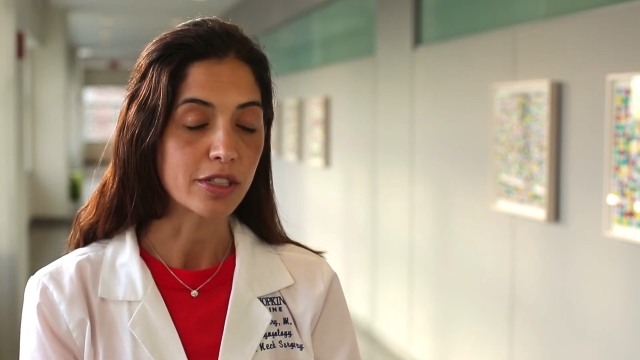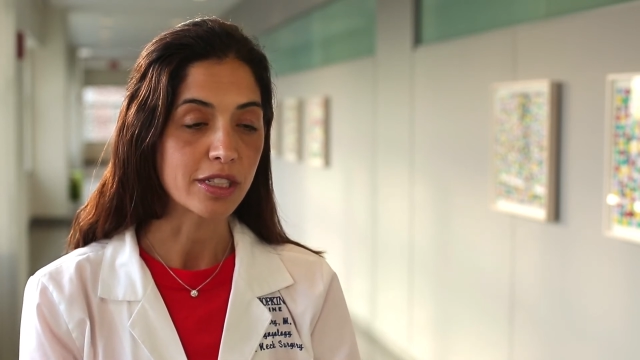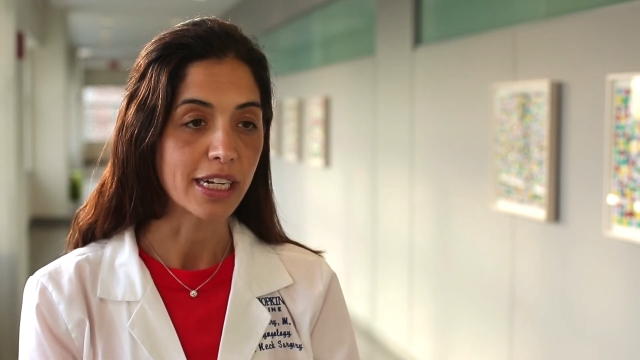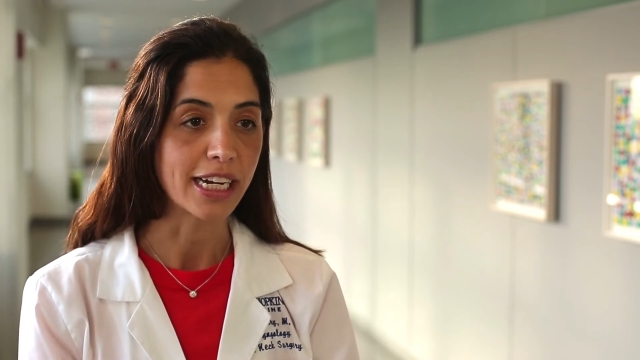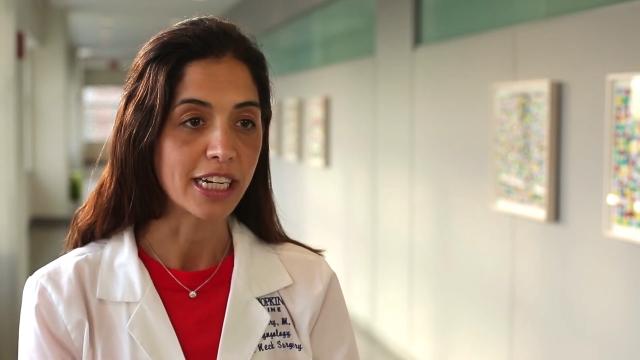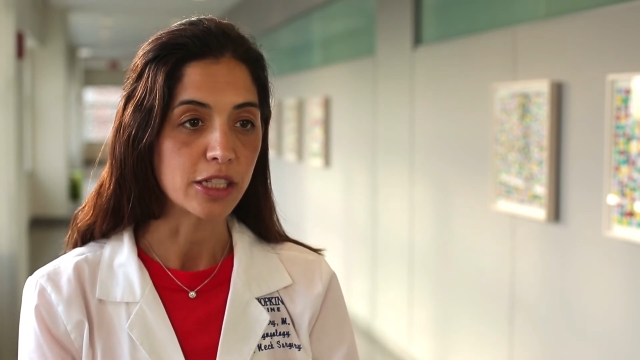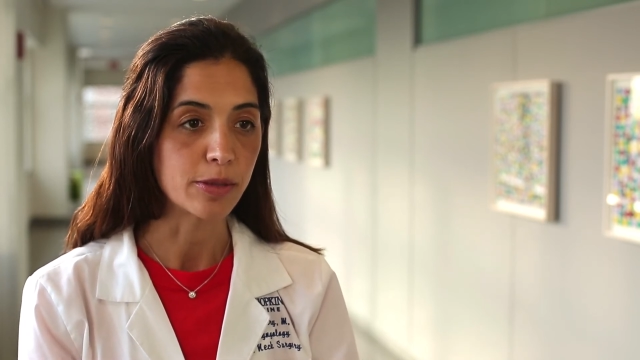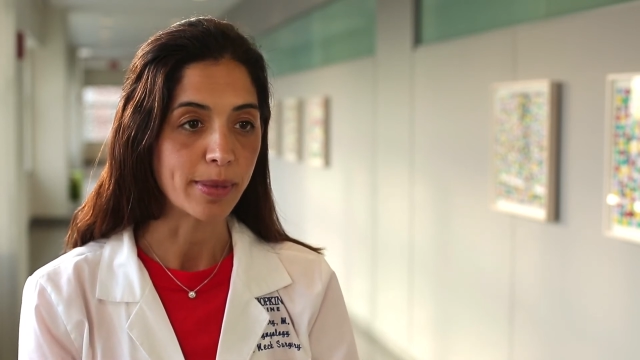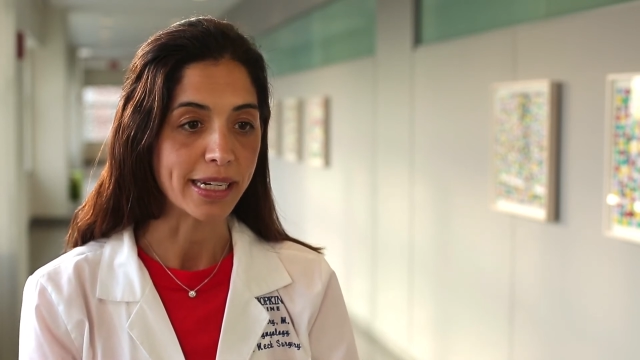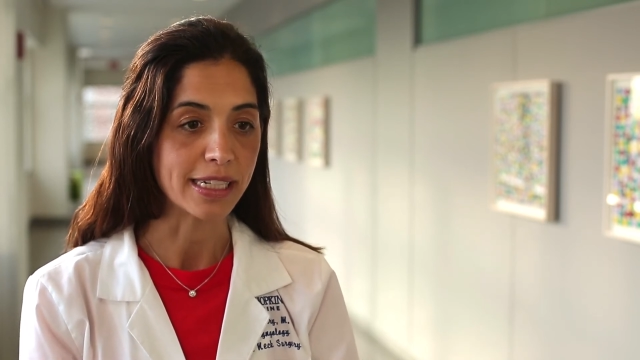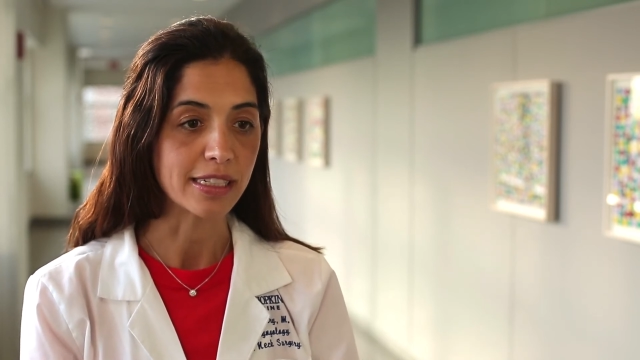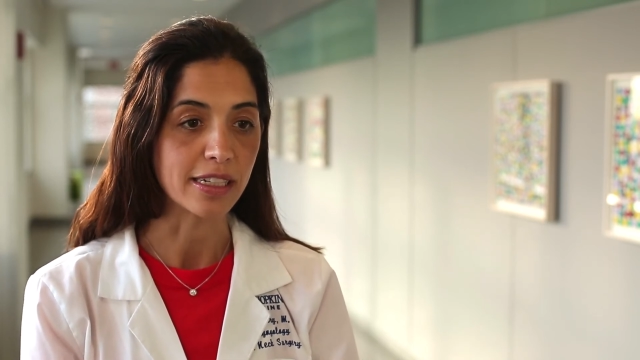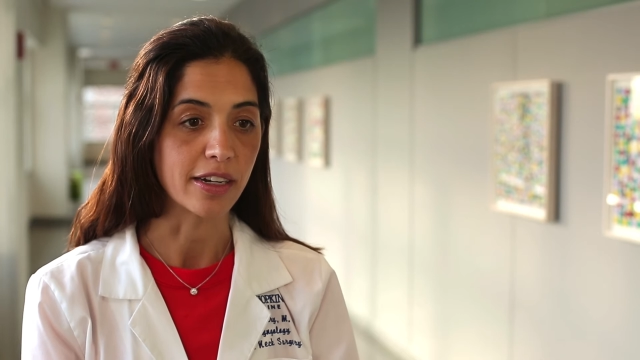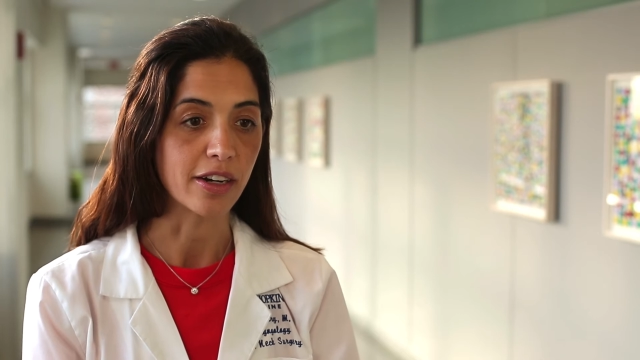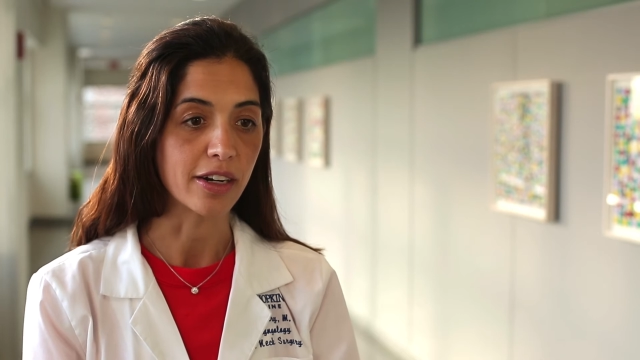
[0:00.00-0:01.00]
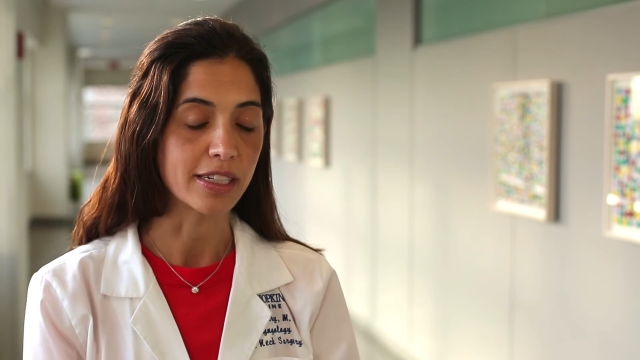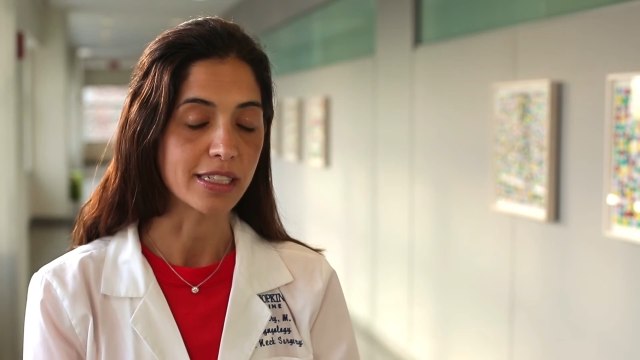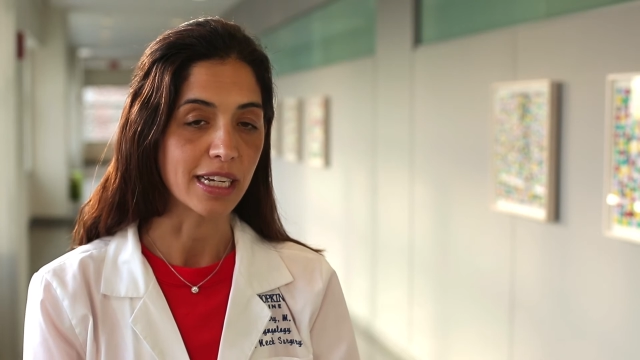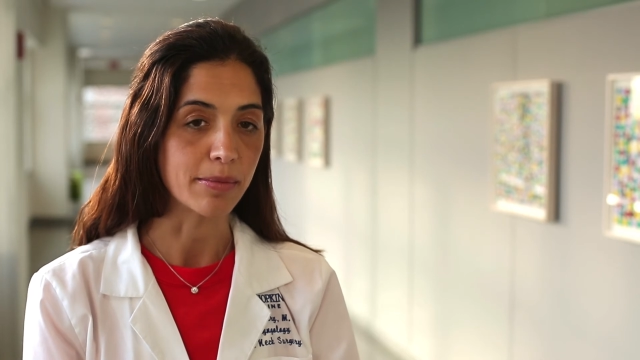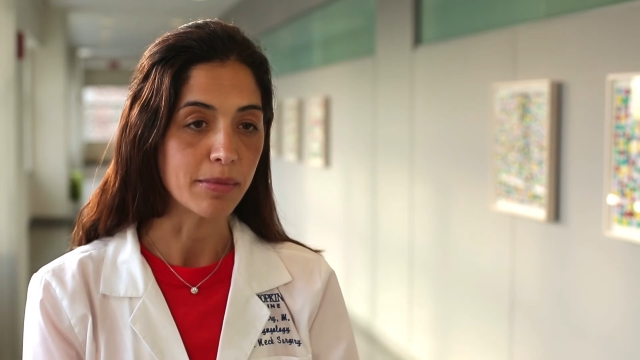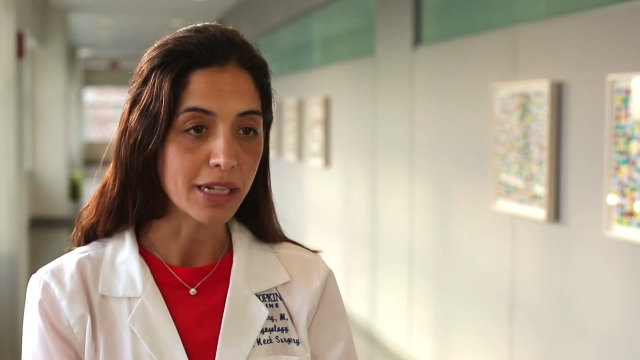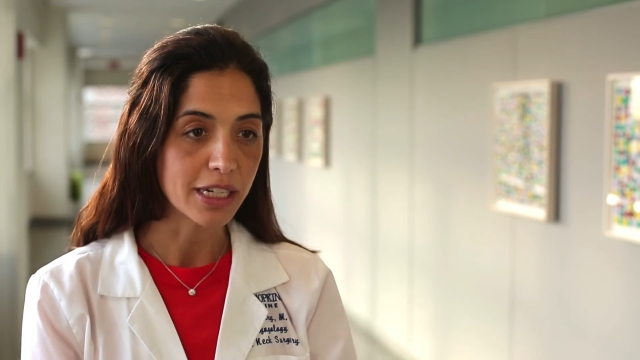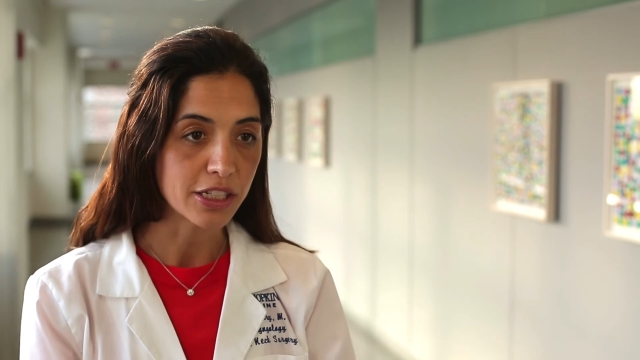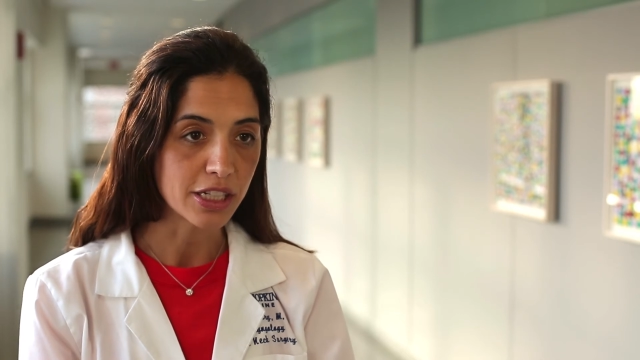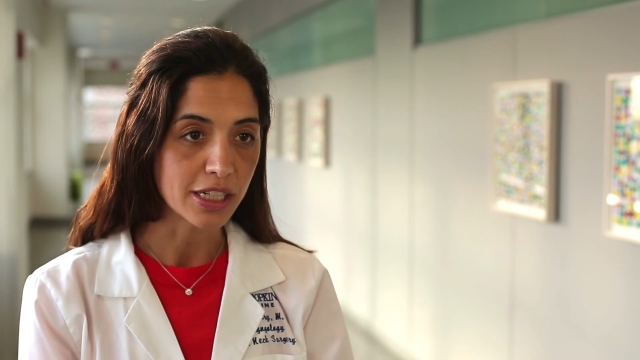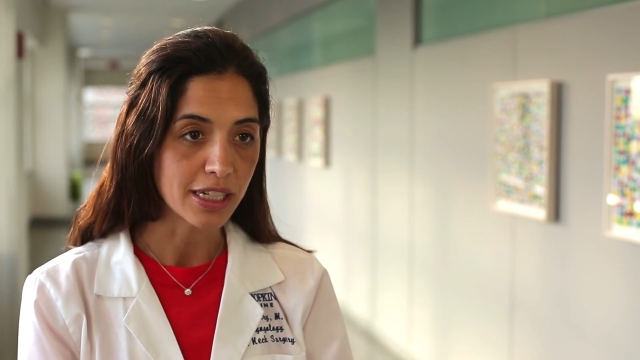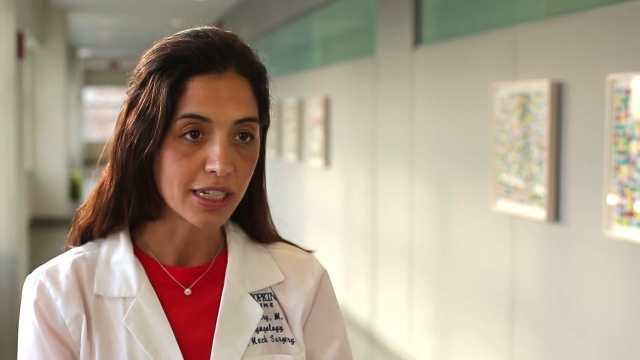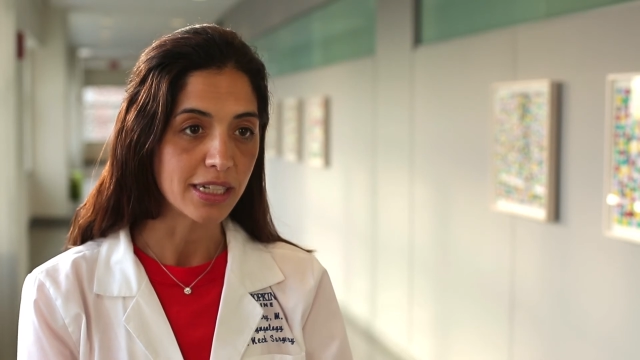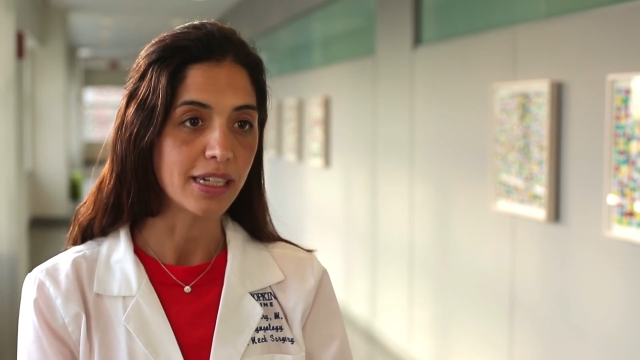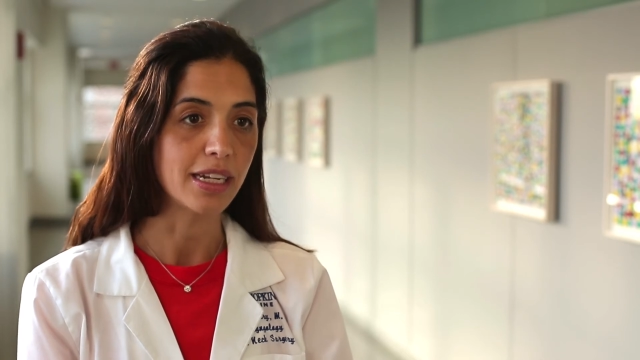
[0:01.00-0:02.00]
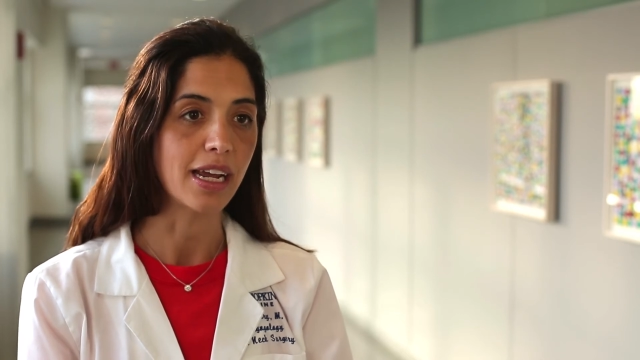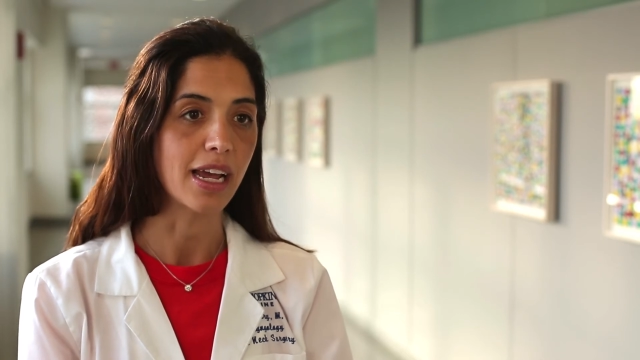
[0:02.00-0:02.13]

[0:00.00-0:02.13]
stage based on our examination